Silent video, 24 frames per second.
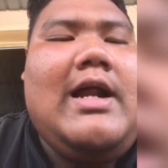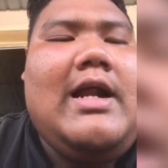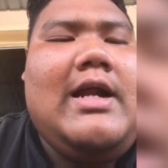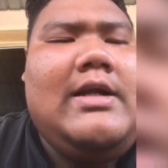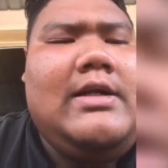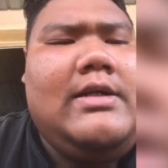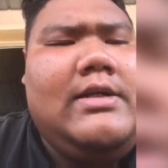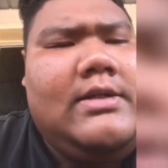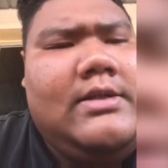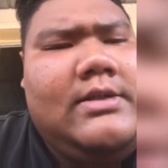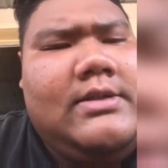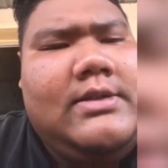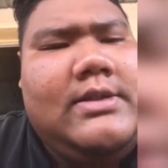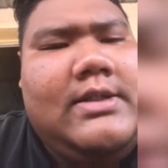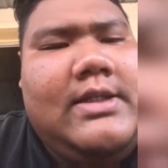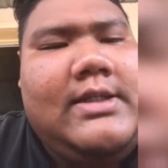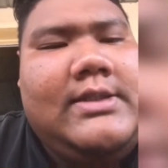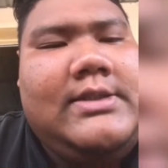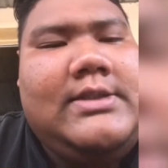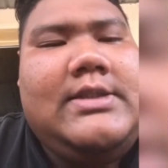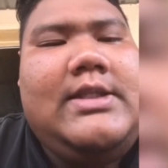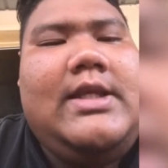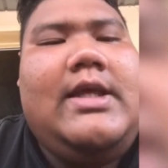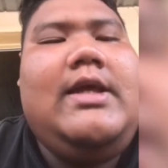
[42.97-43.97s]

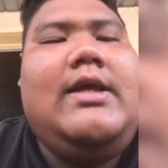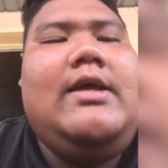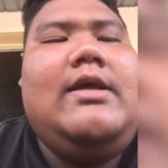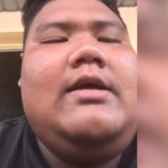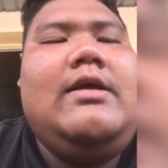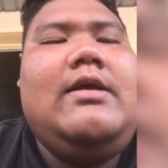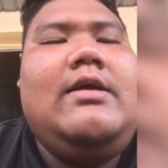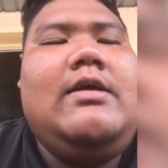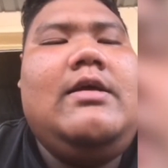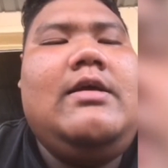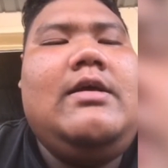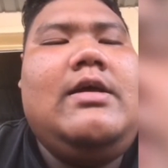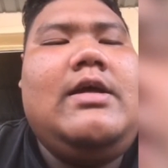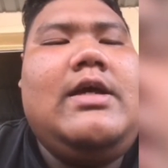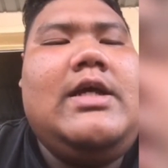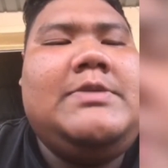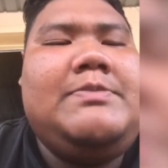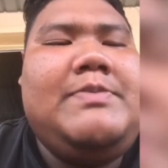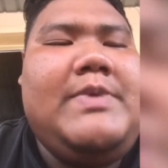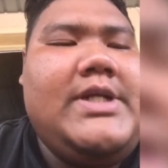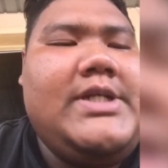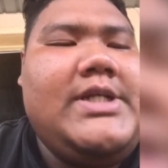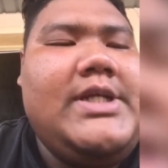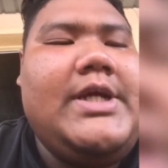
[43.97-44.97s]
artistic
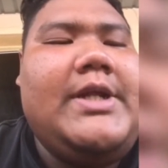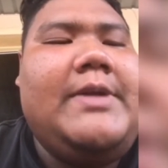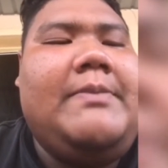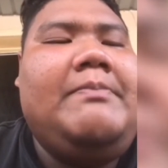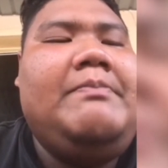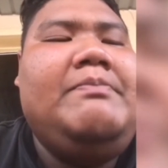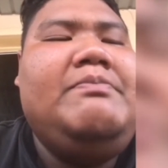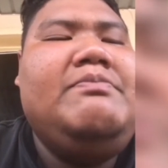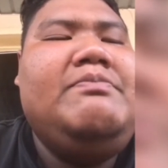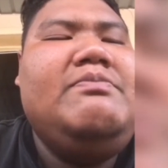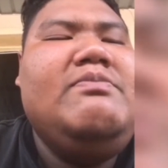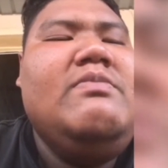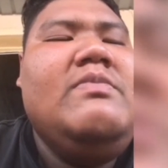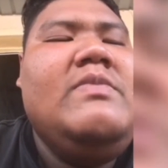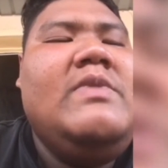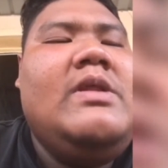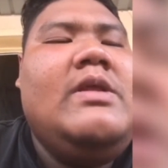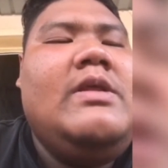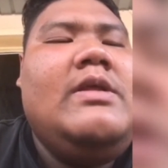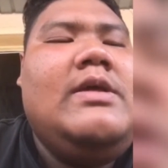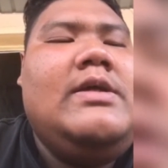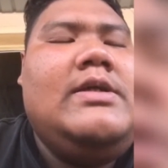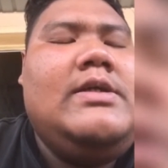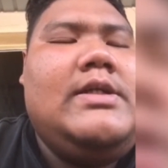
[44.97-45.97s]
expression.
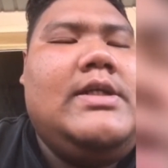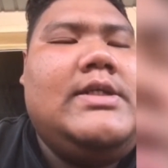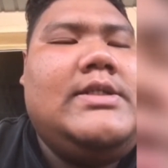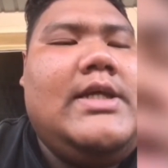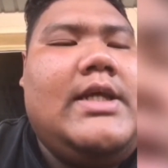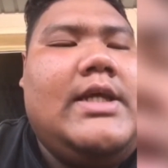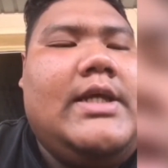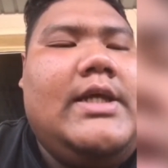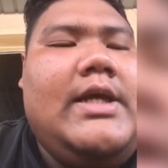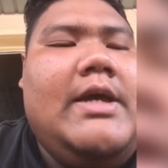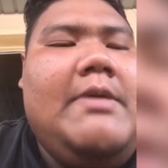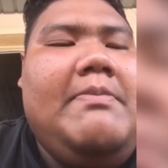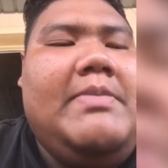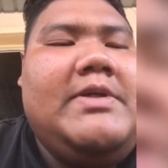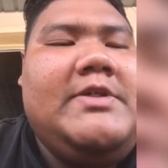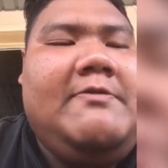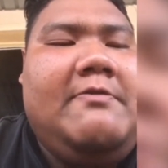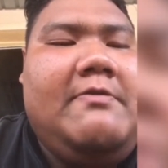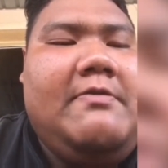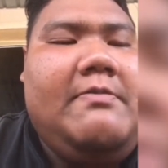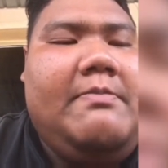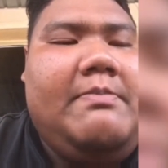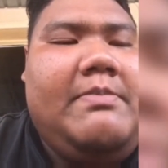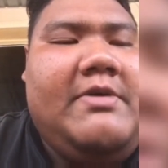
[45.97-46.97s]
The second,
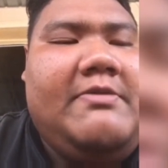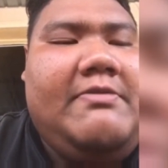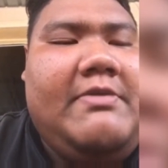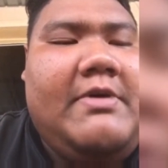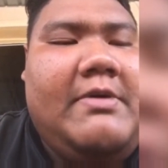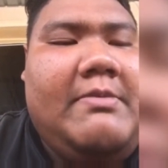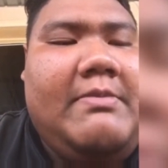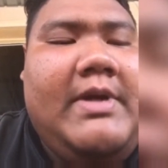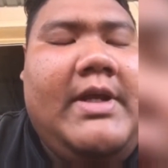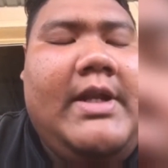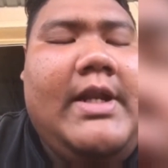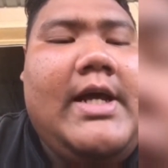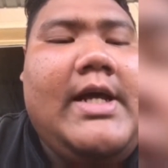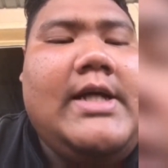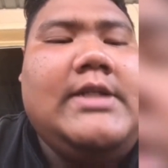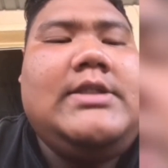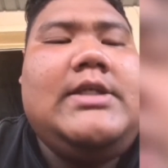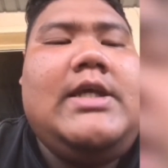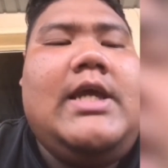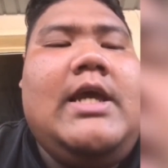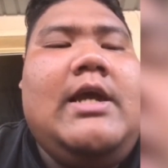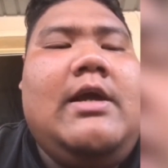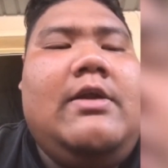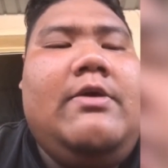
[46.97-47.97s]
performing
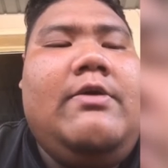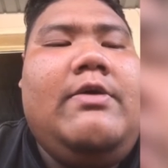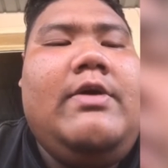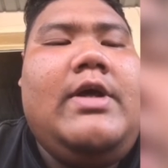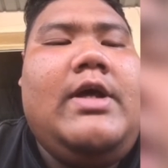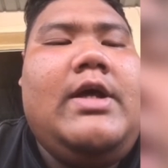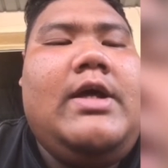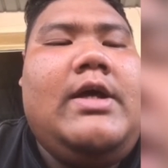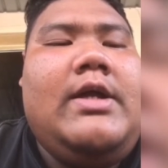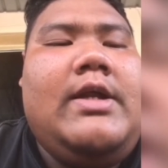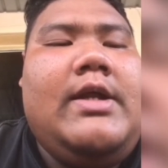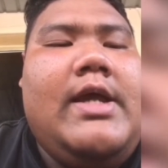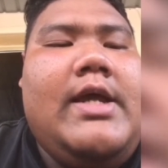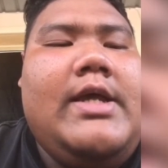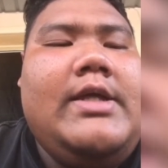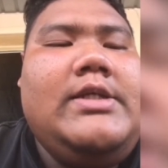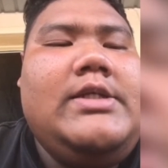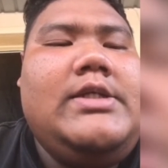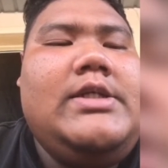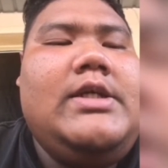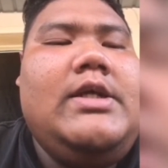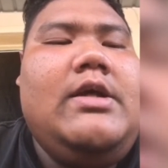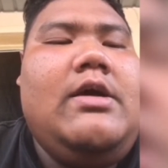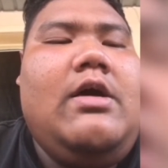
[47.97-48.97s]
arts include a
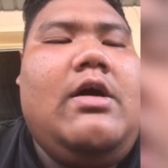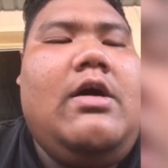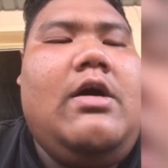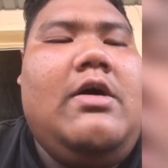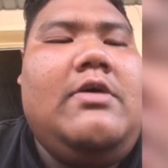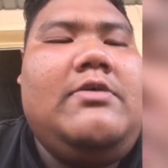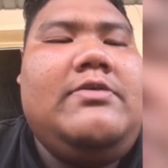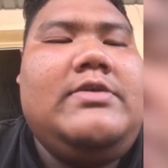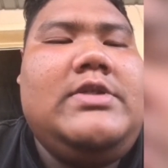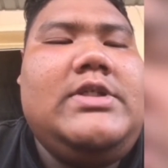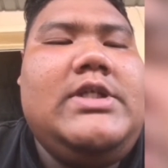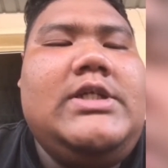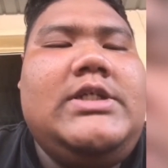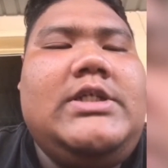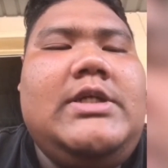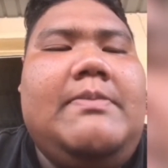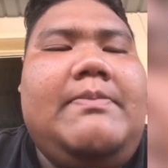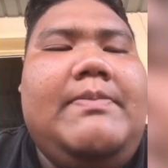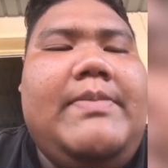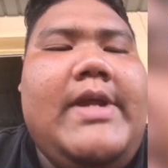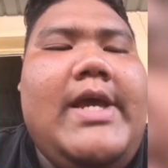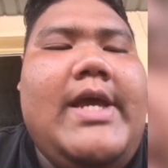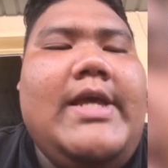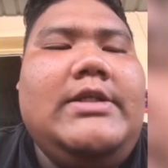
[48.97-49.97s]
range of
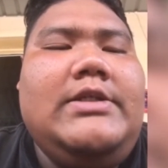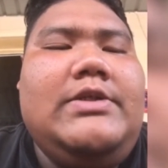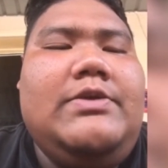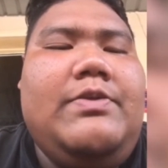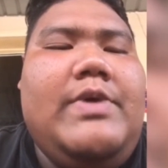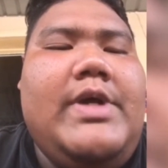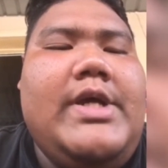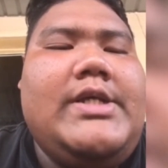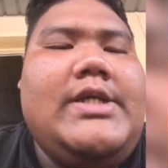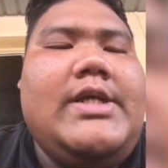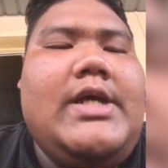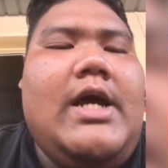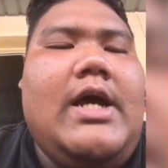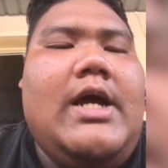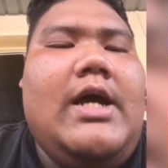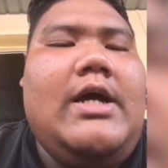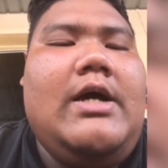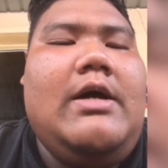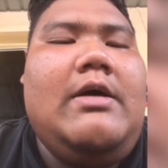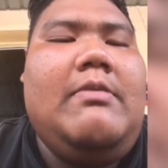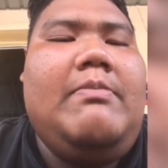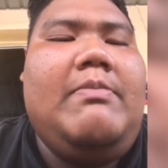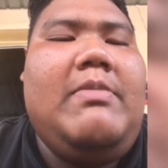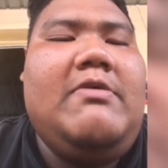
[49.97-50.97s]
disciplines which
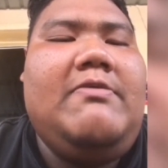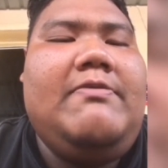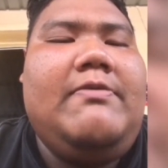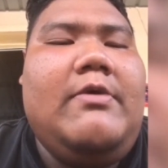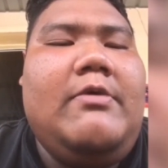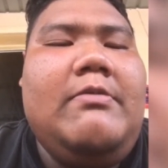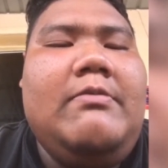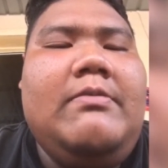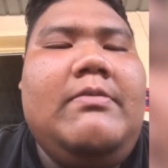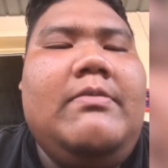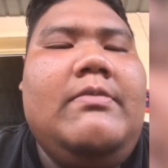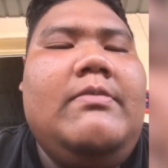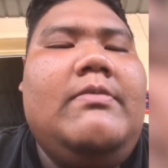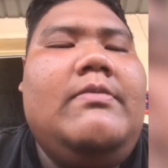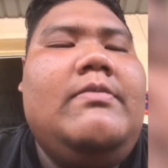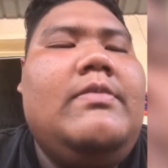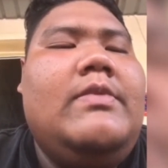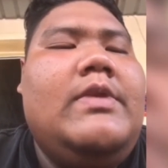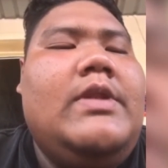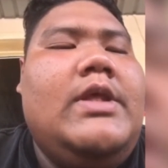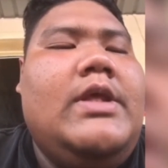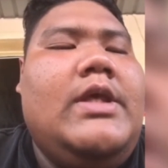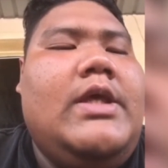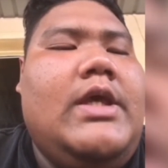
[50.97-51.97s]
are performed
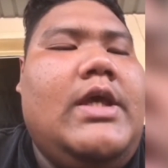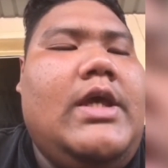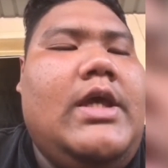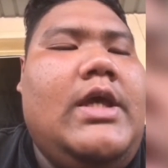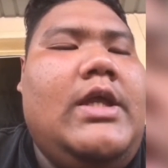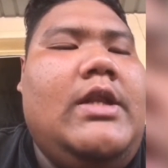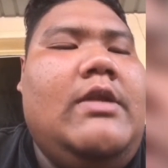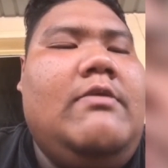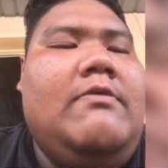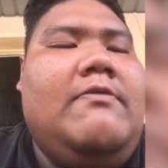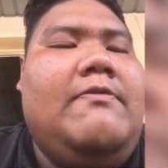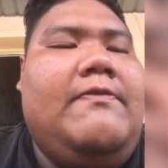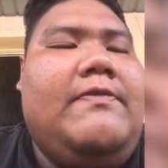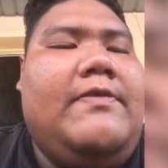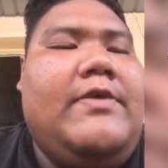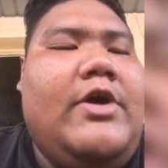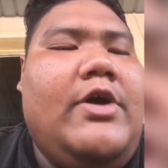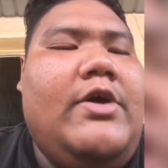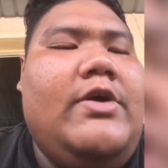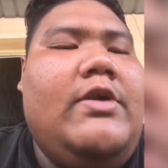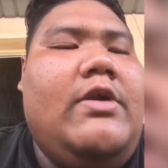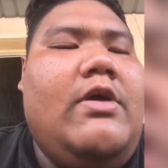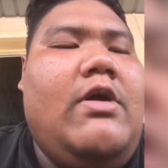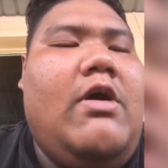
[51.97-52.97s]
in
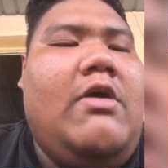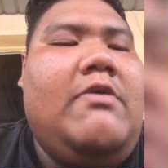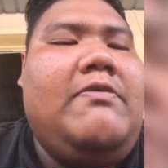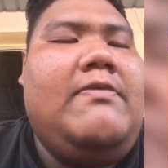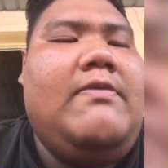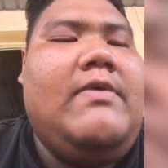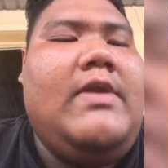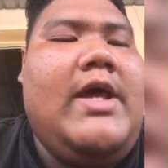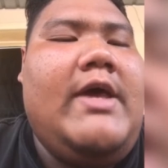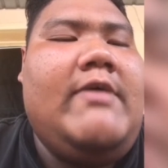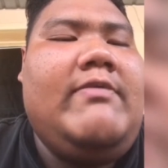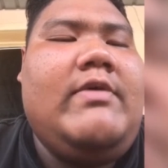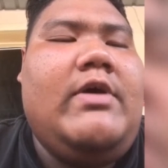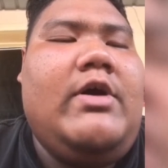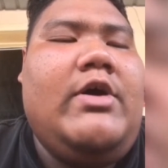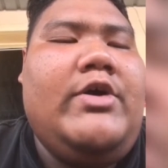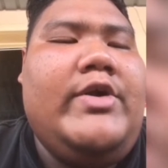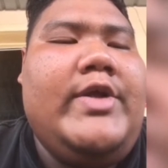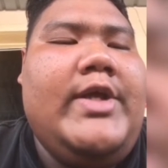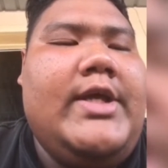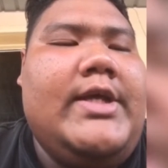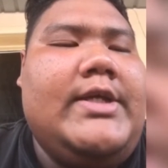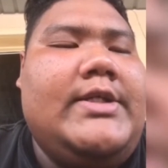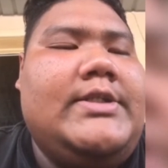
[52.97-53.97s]
front of live
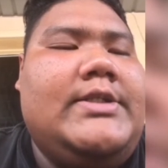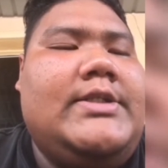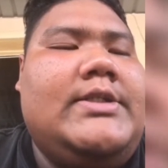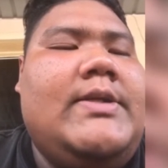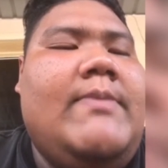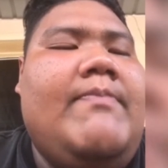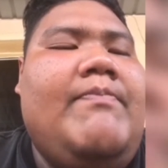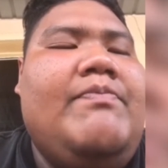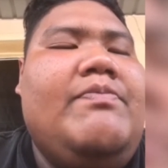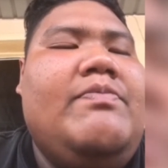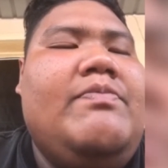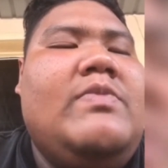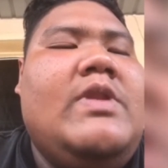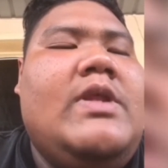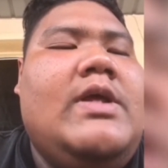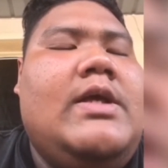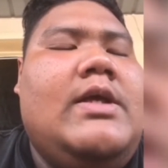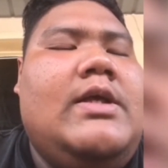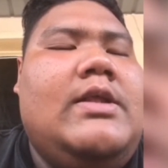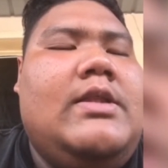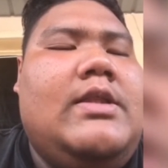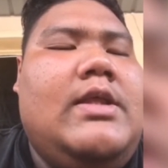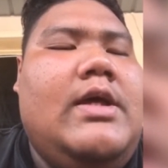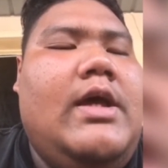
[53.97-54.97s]
audience.
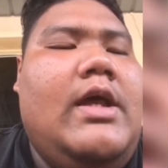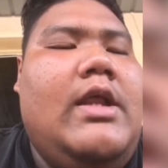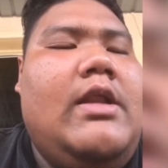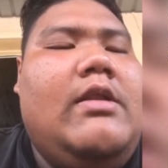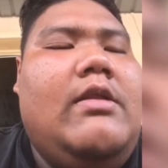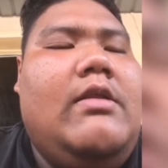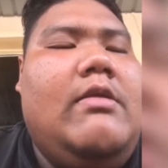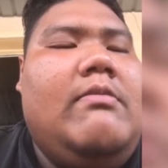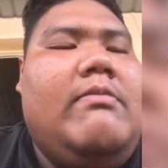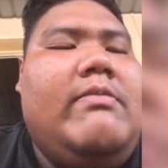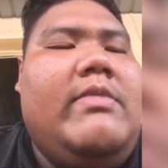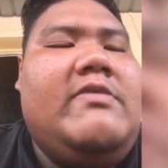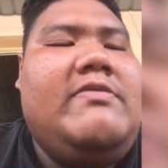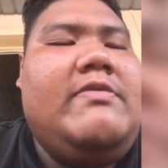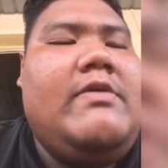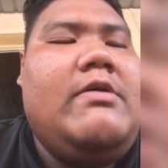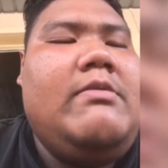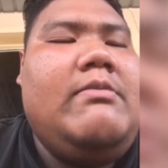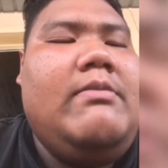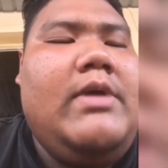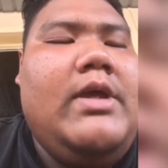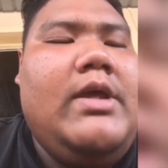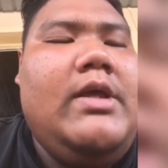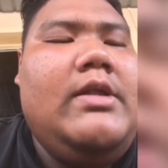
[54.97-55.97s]
Third,
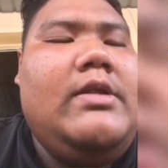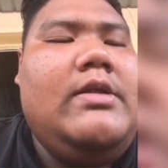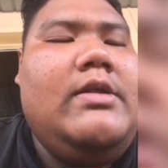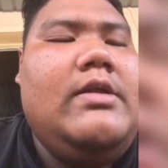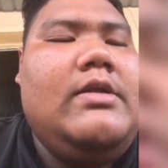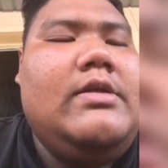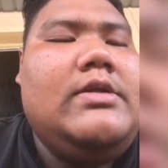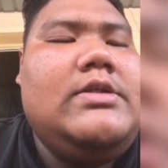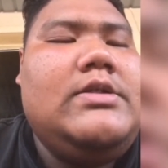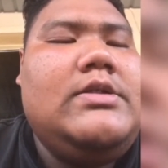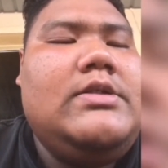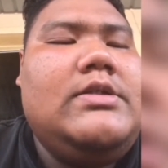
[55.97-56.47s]
performance